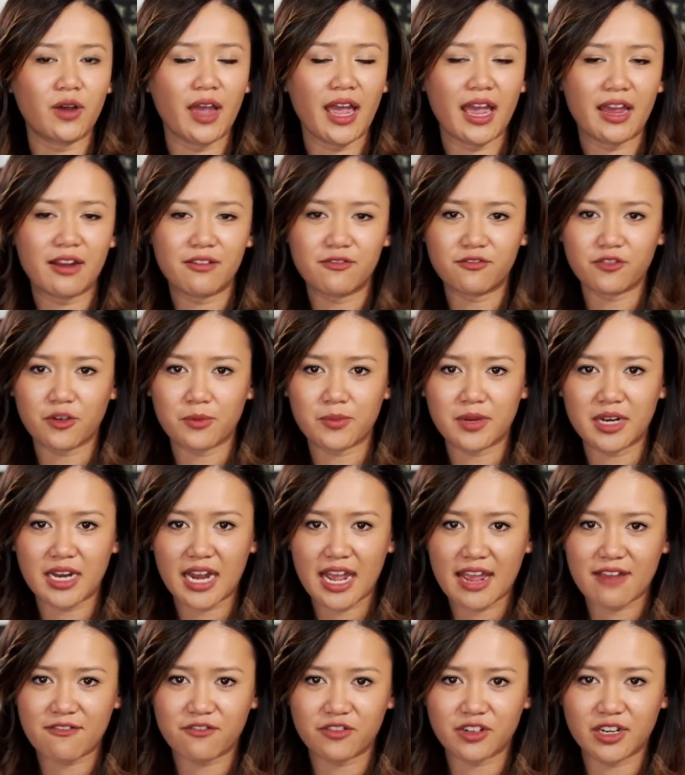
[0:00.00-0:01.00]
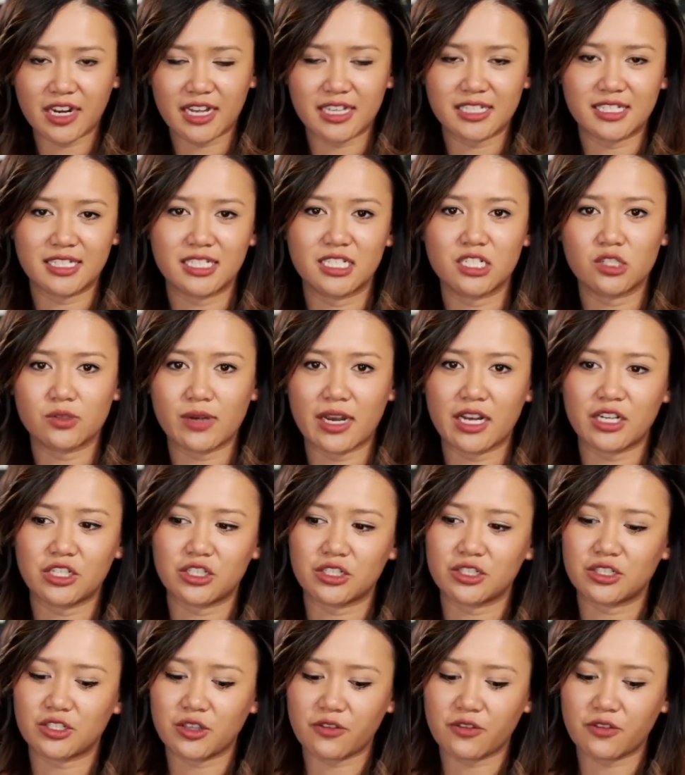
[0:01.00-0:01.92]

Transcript: head from an everyday situation?